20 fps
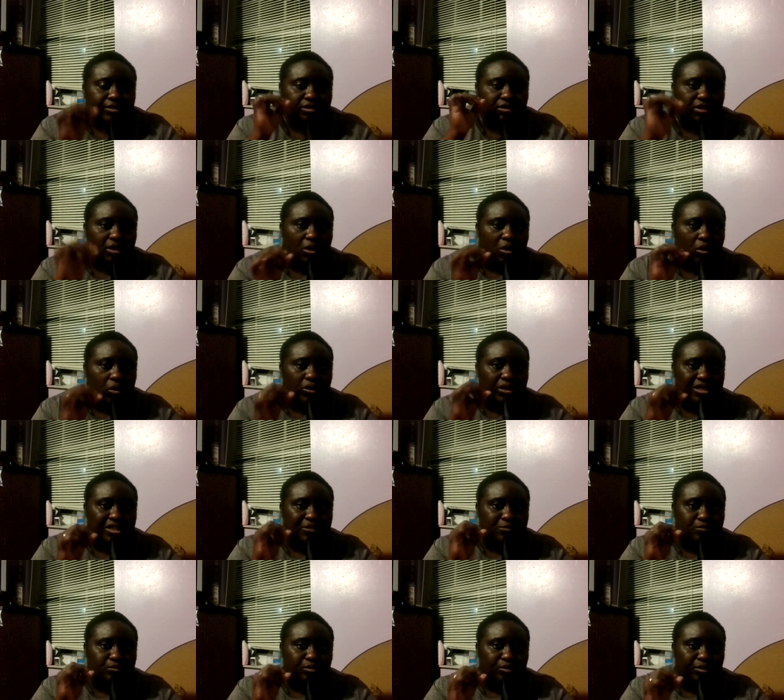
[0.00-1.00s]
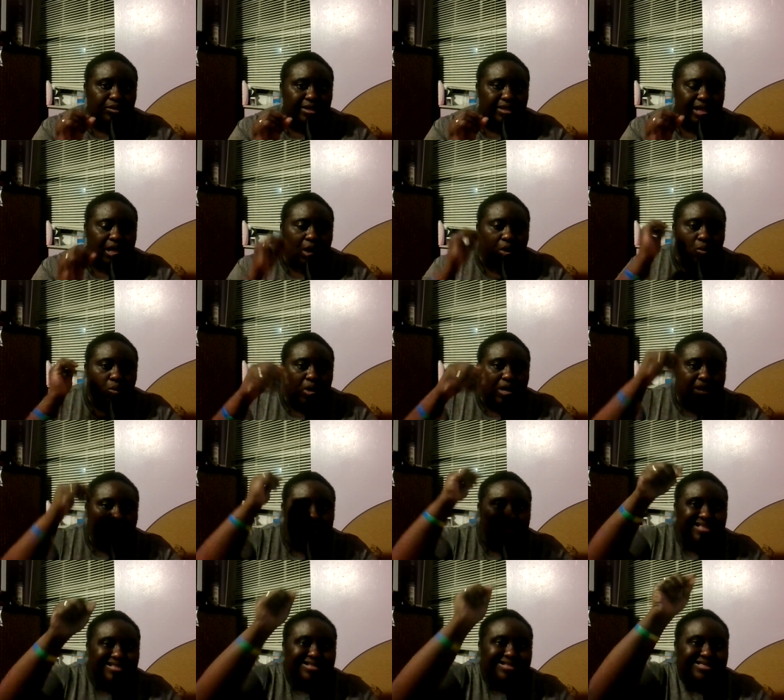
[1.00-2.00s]
the holy spirit wanted
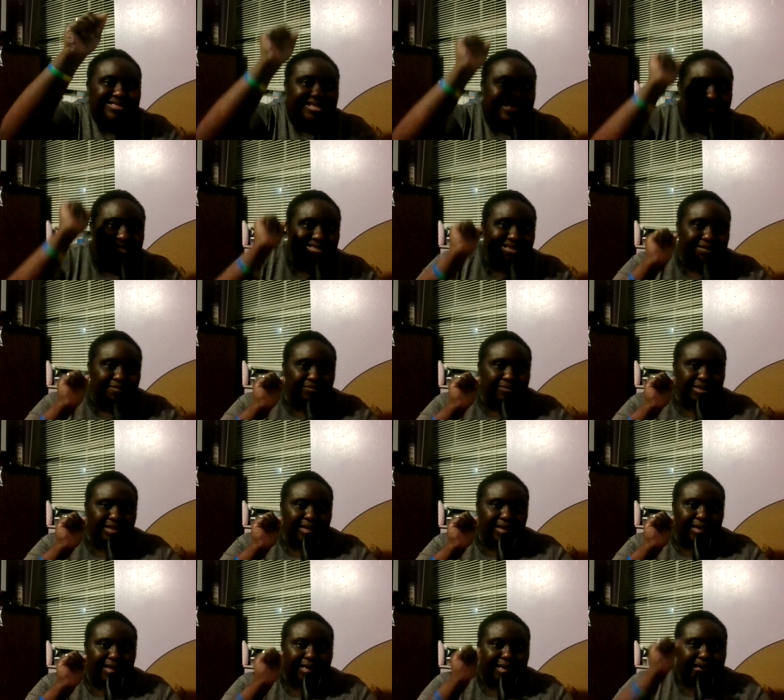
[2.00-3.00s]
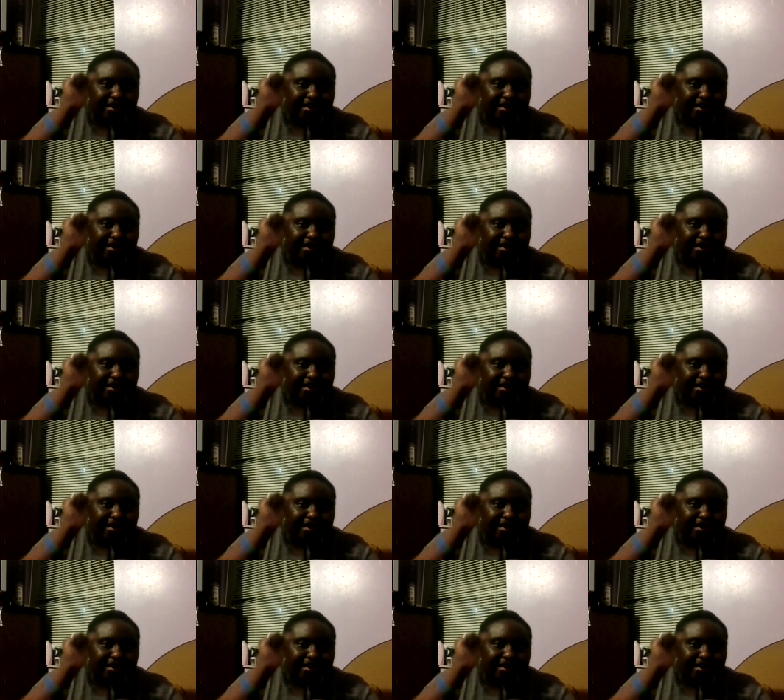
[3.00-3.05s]
me to see something